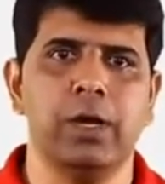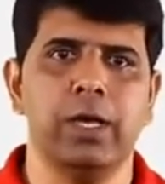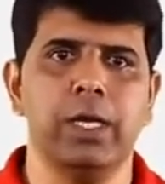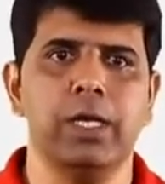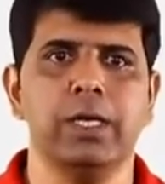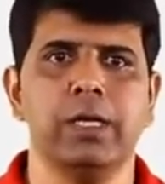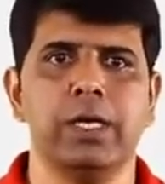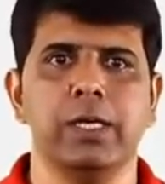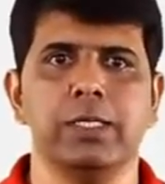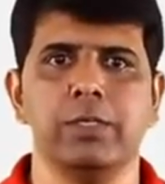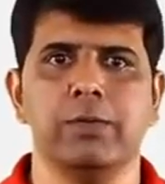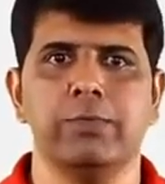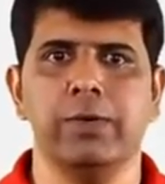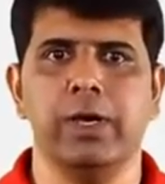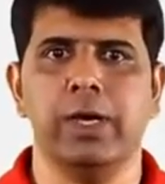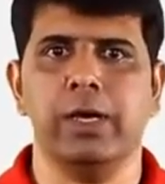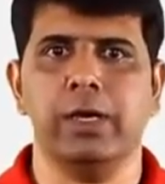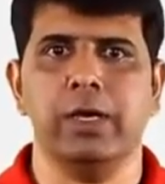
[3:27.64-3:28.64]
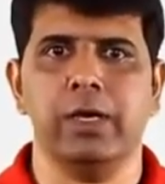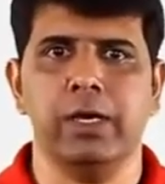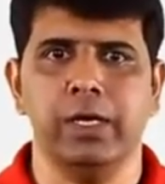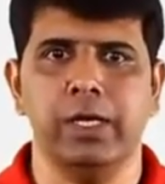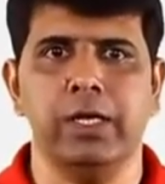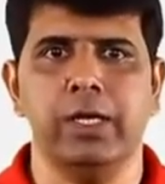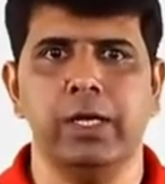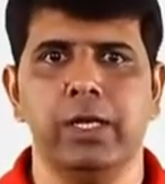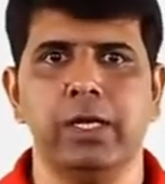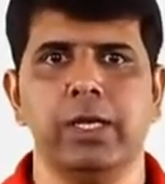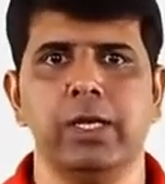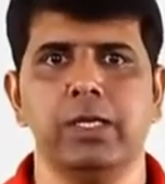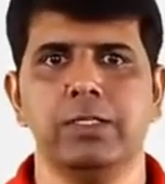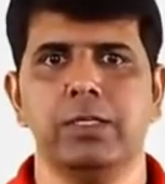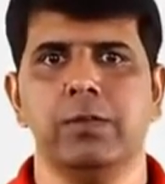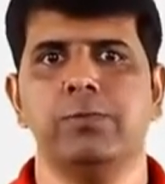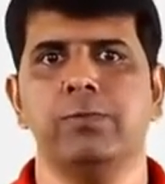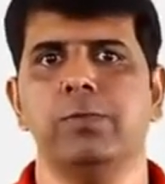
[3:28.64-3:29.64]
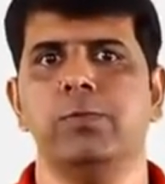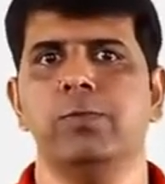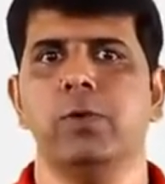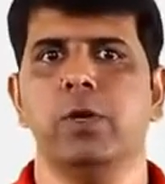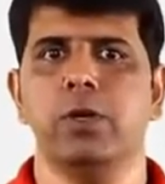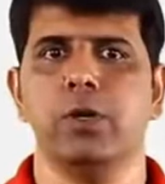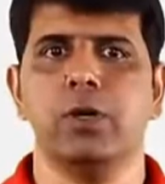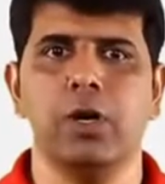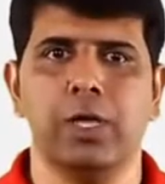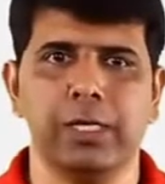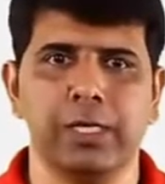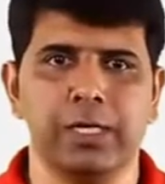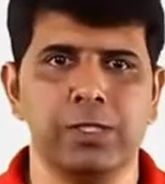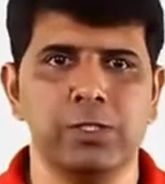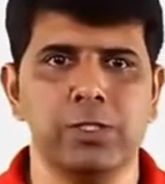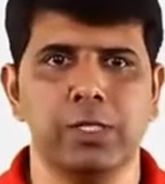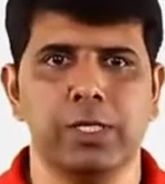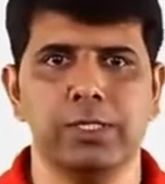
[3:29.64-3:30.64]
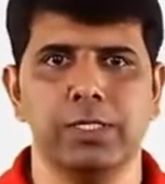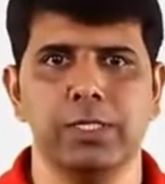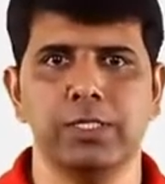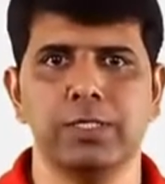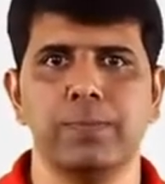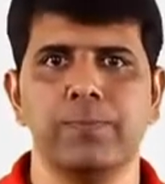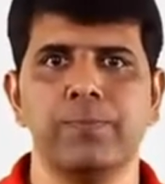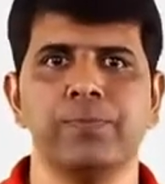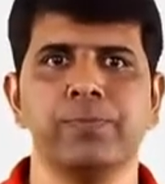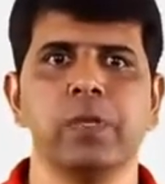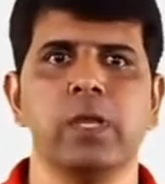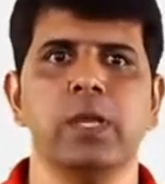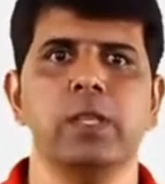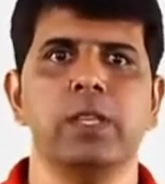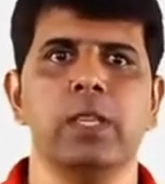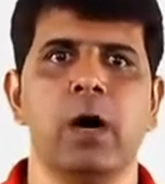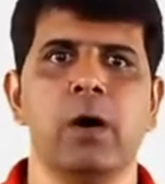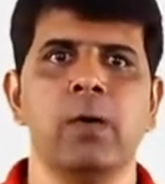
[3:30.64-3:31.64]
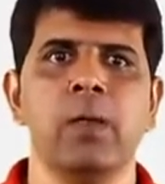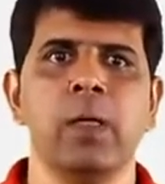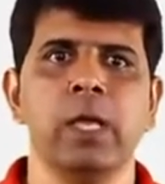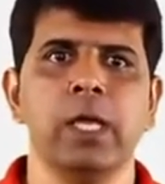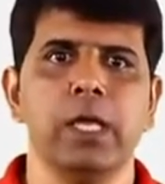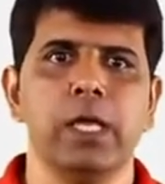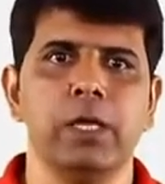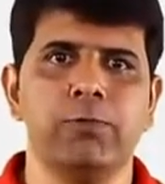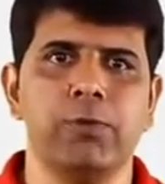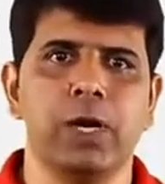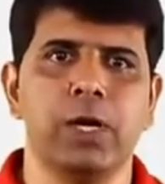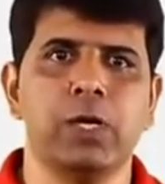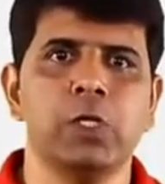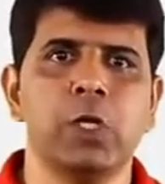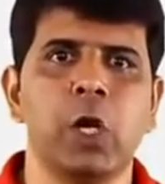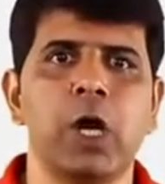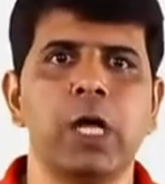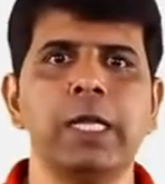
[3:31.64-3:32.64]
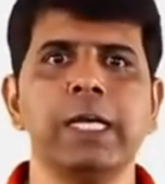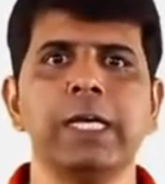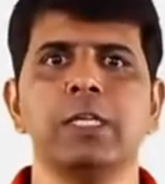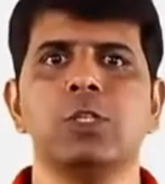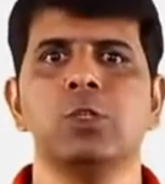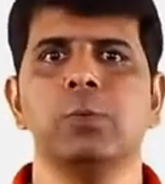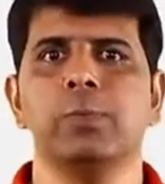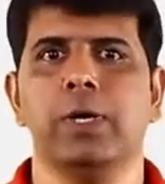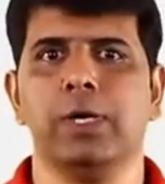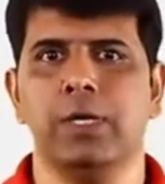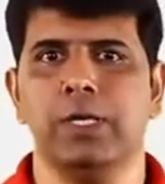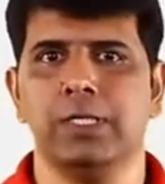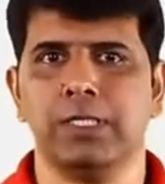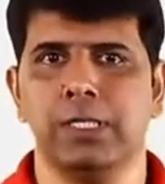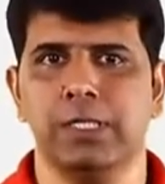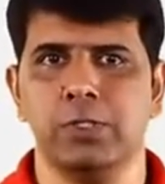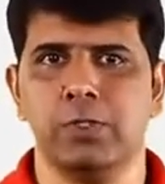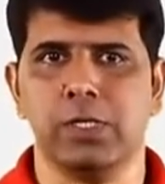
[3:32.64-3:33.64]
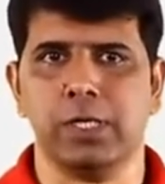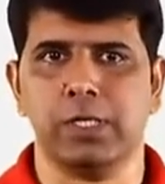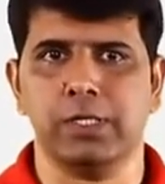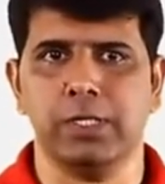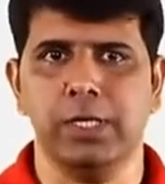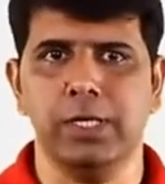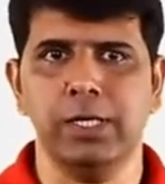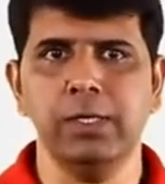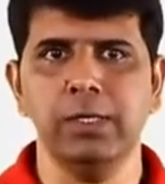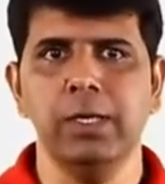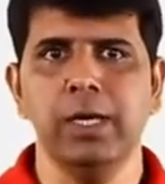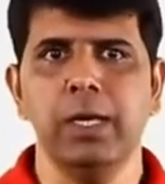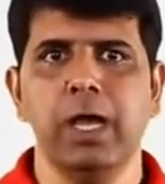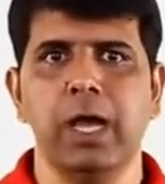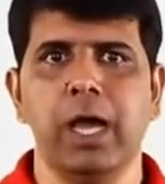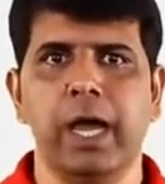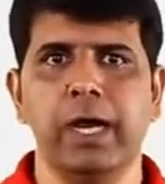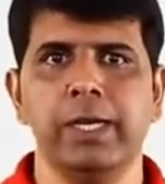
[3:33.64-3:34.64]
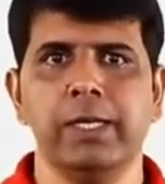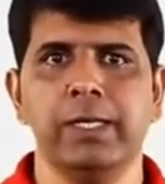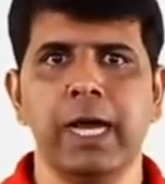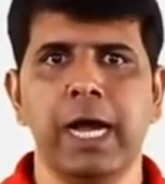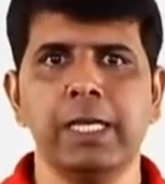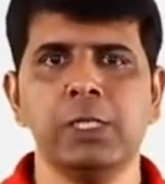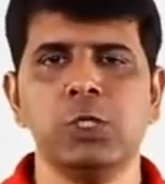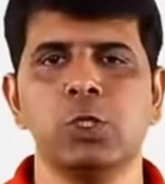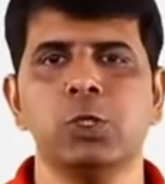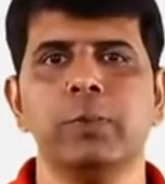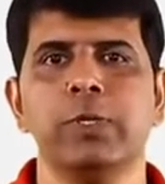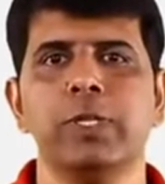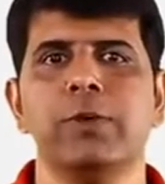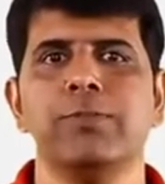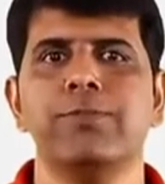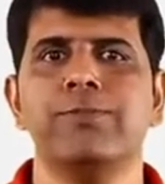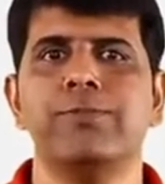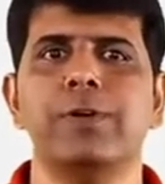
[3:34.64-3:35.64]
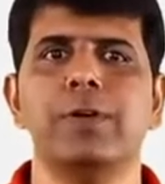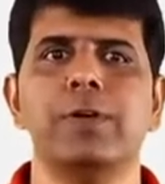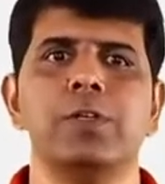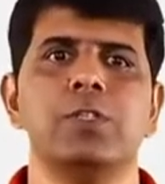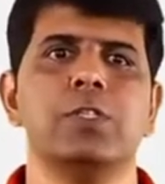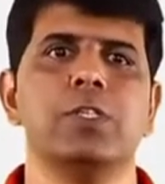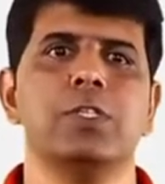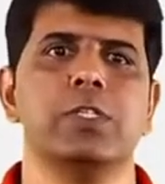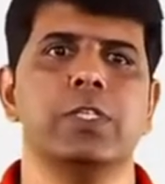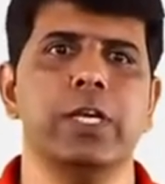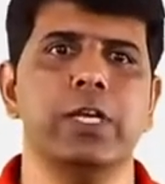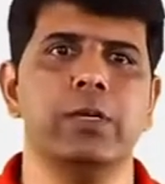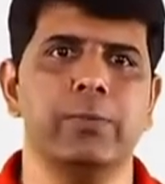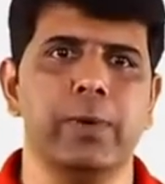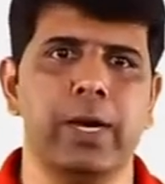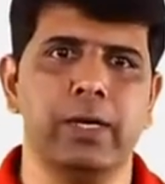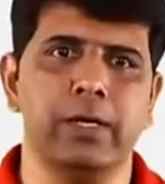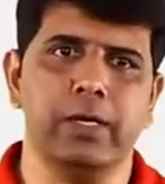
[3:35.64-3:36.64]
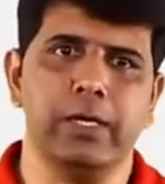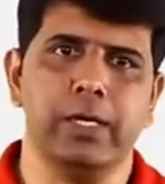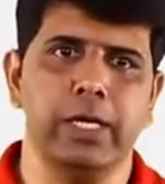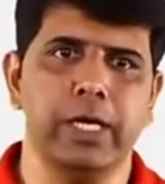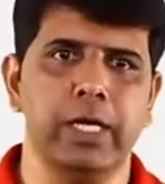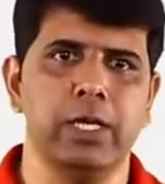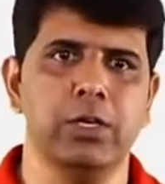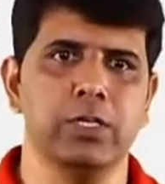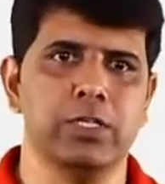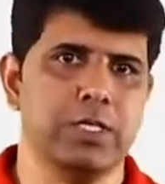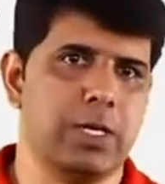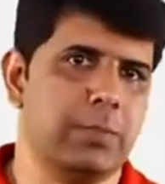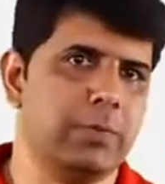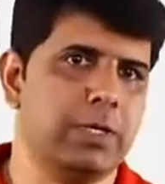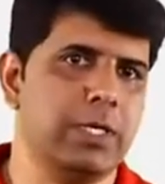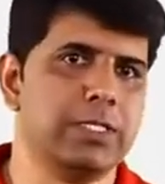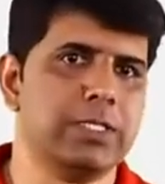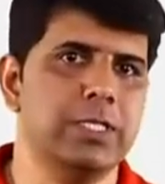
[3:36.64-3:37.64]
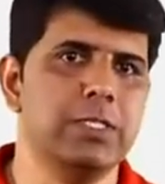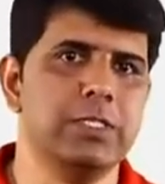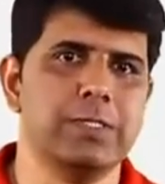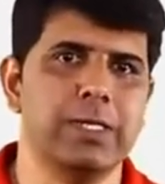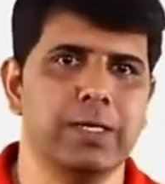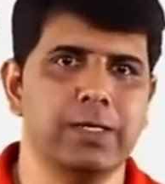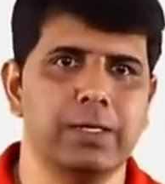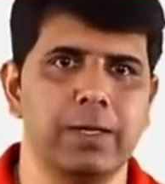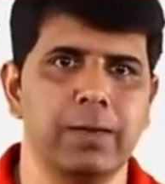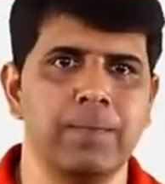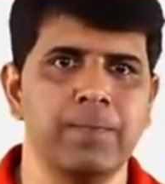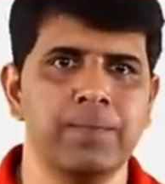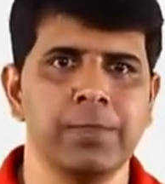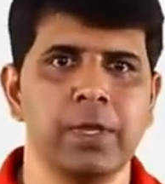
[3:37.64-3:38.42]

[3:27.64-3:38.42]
in case of if you want to call the constructors. Now, if you are calling a superclass constructor and it has to be the first statement in your subclass constructor.